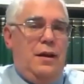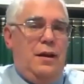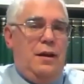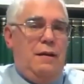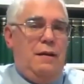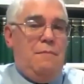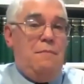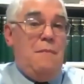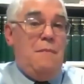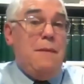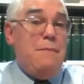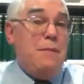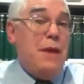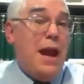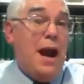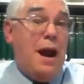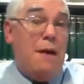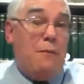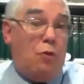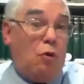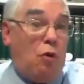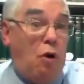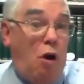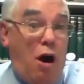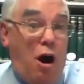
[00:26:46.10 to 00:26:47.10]
maybe
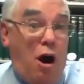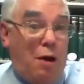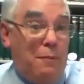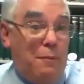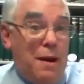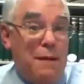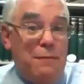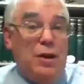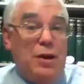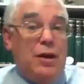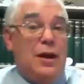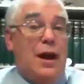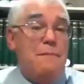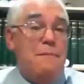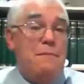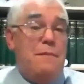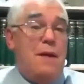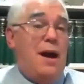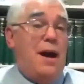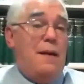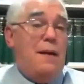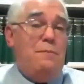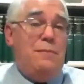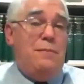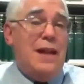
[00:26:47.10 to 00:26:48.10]
I'm wrong, maybe I'm
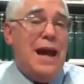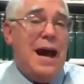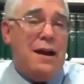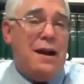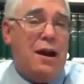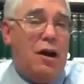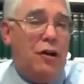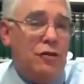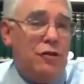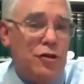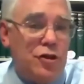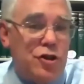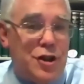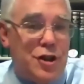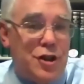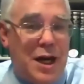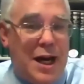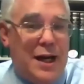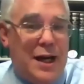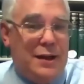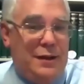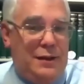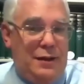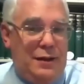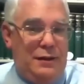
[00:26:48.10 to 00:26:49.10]
not
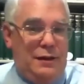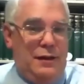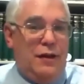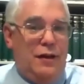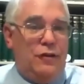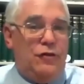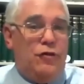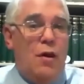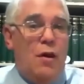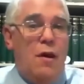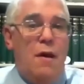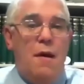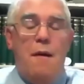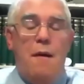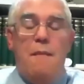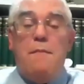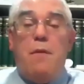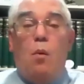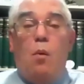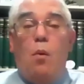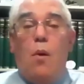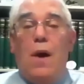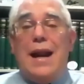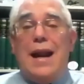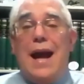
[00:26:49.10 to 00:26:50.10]
understanding this.
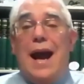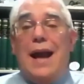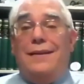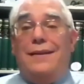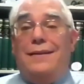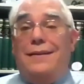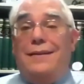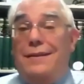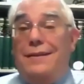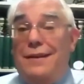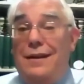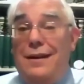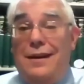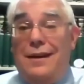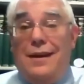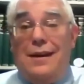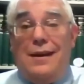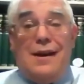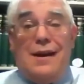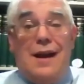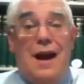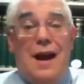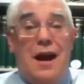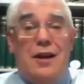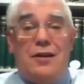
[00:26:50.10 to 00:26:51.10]
But when I see
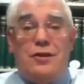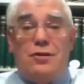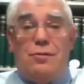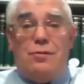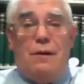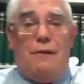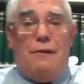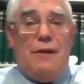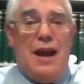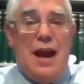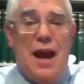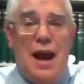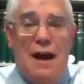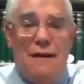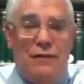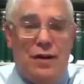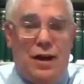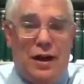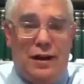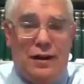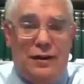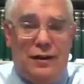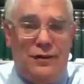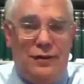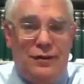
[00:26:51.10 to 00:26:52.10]
contrary
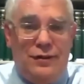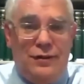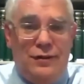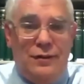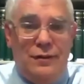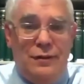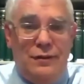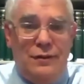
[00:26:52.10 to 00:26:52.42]
evidence,